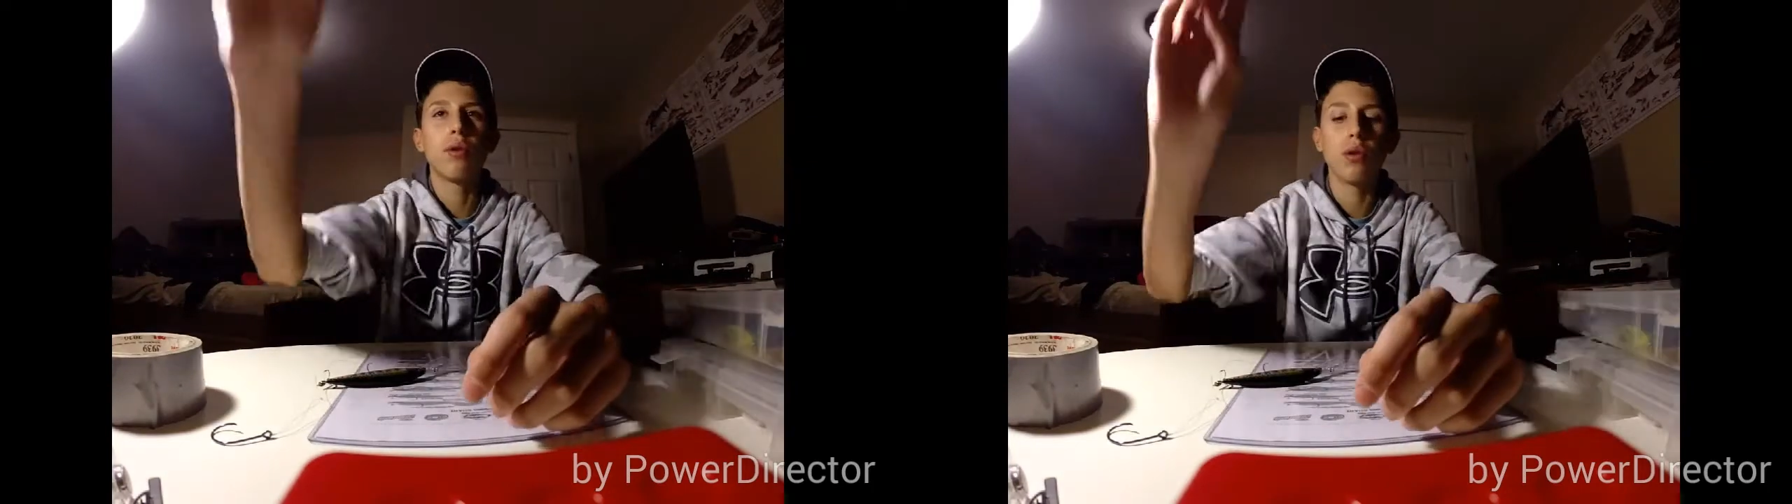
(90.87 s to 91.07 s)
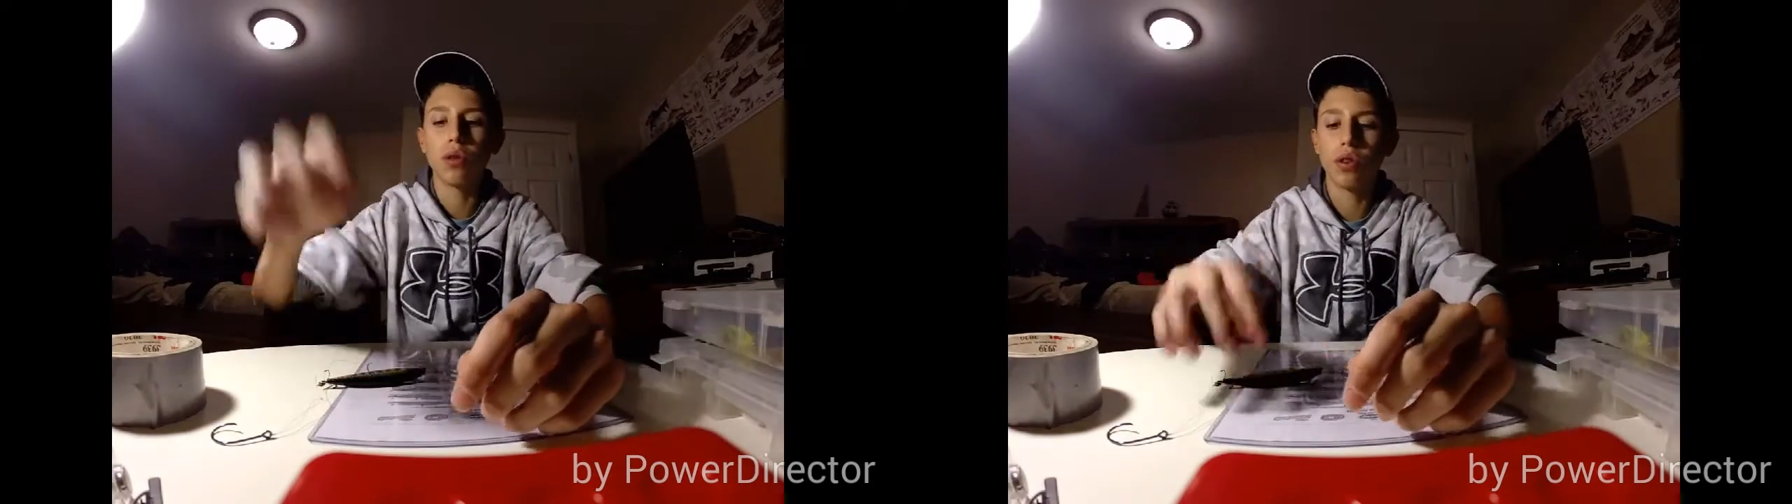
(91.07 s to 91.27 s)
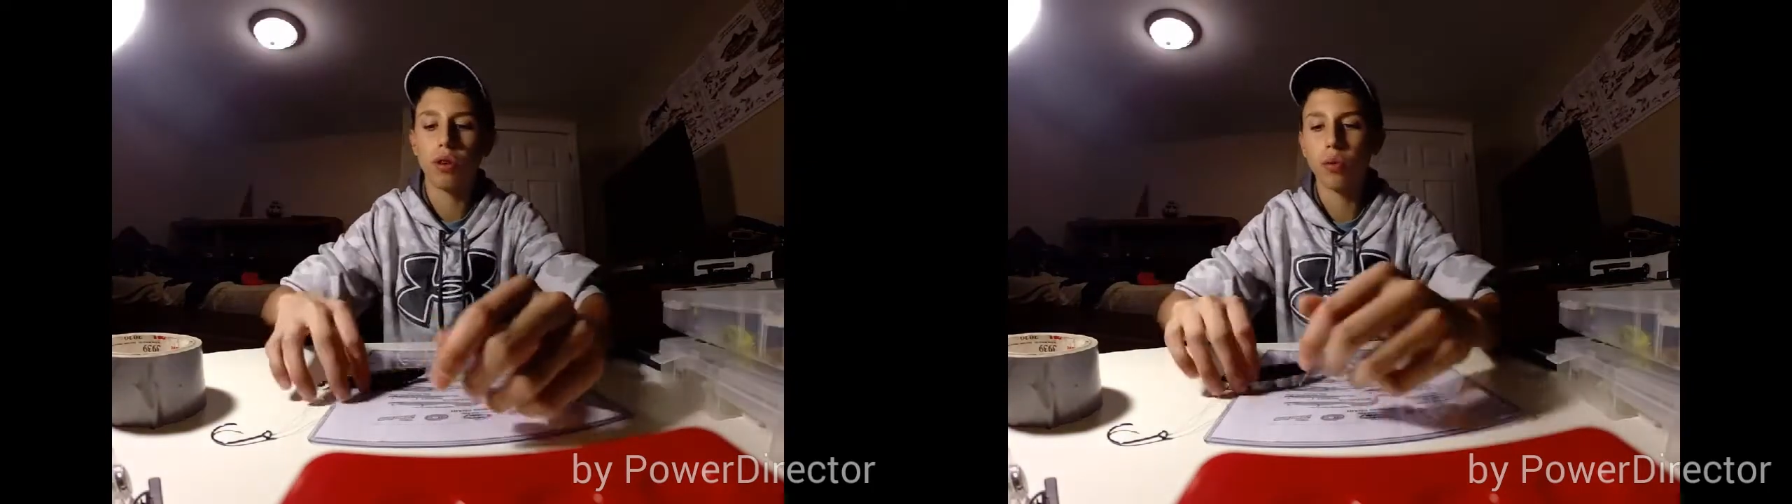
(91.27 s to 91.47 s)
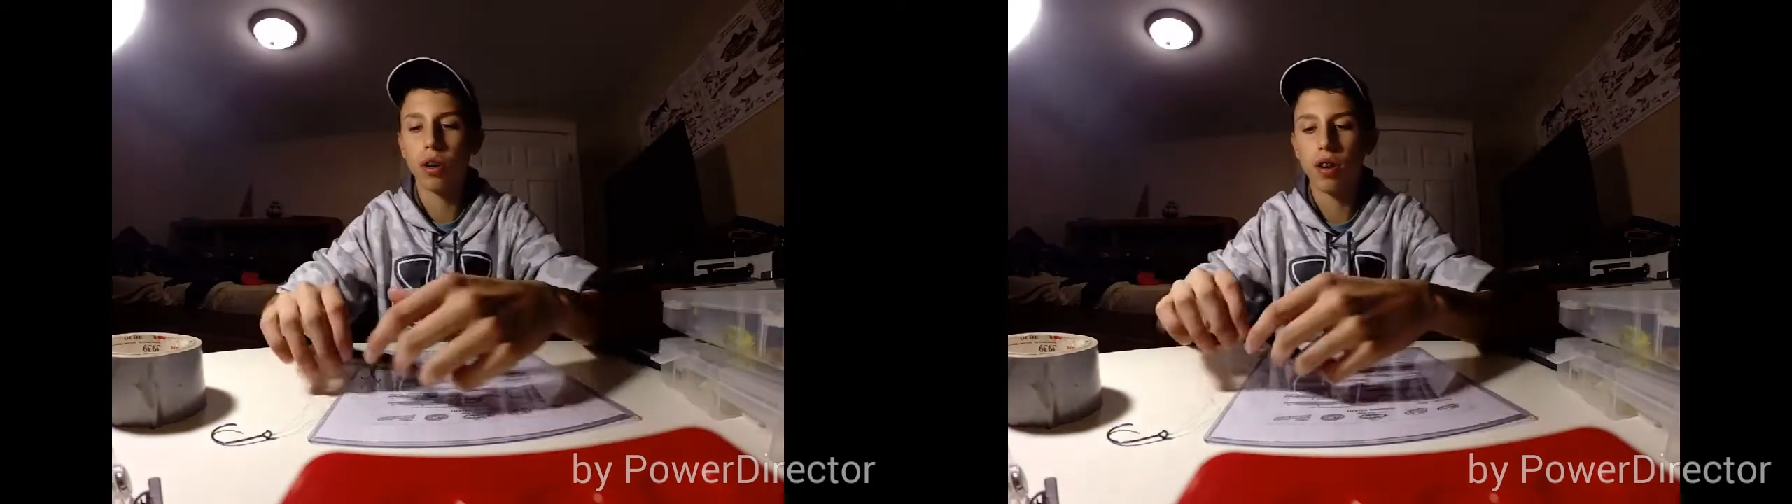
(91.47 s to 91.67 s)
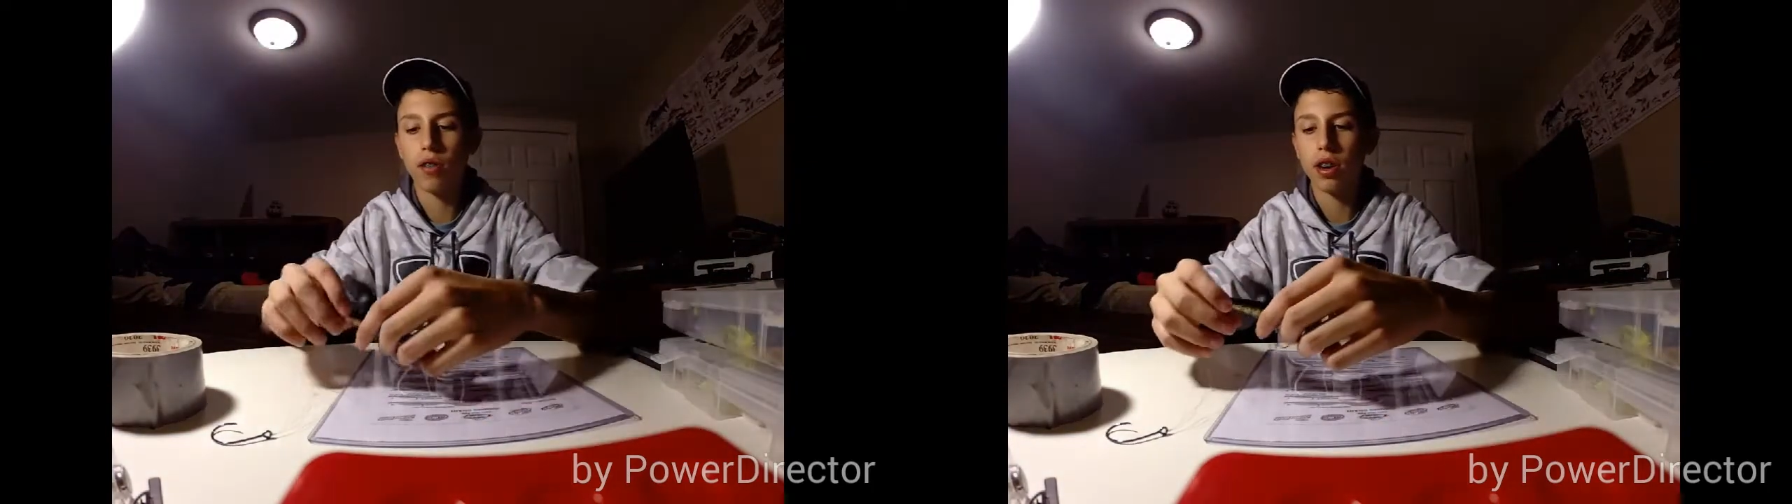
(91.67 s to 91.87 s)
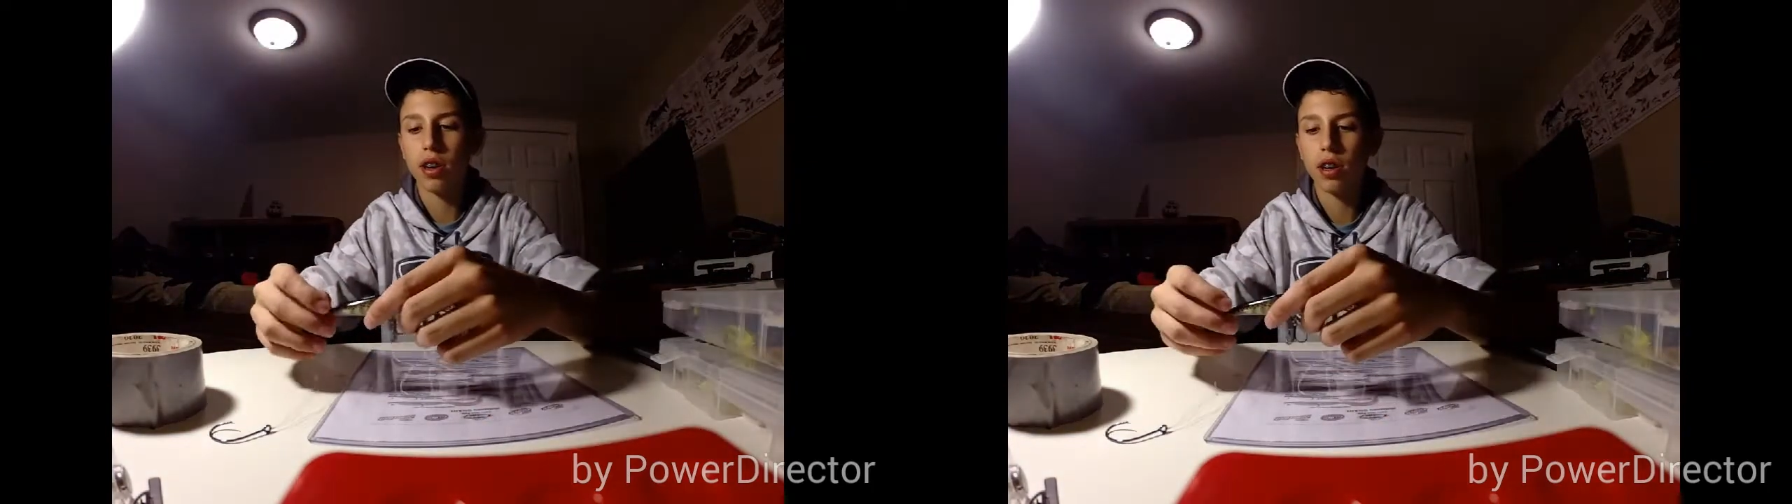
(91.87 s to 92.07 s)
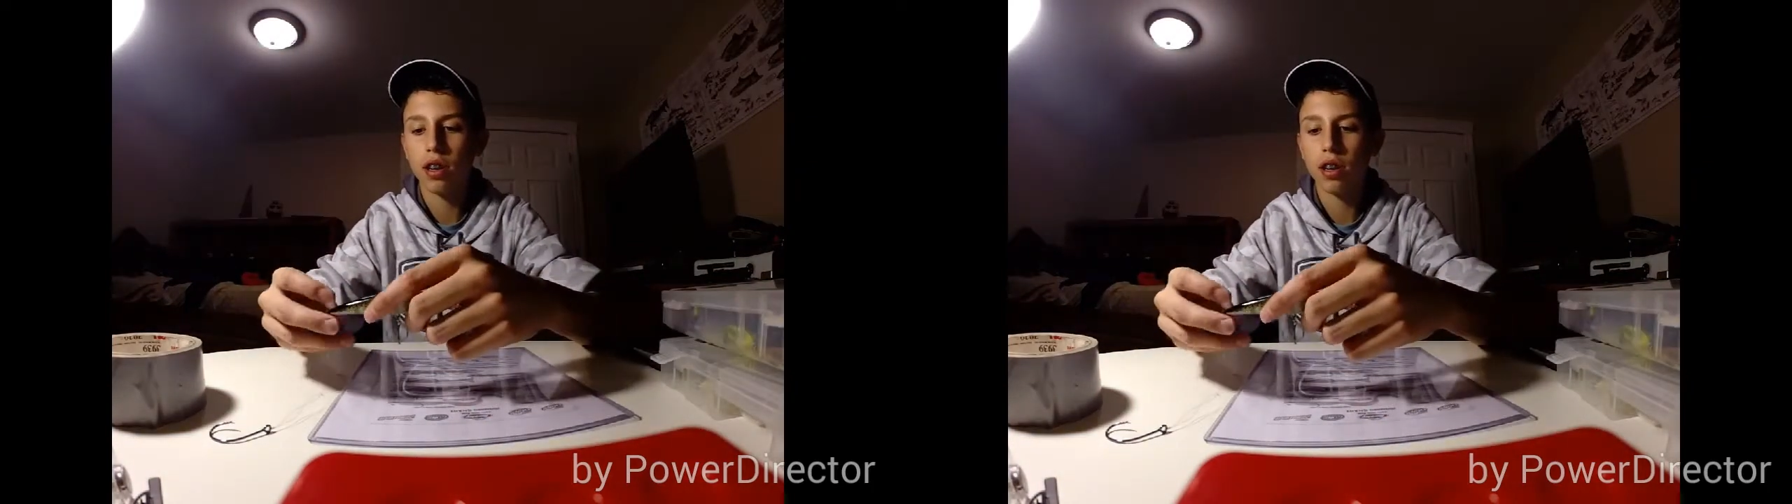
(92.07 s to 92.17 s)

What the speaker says: boat or whatever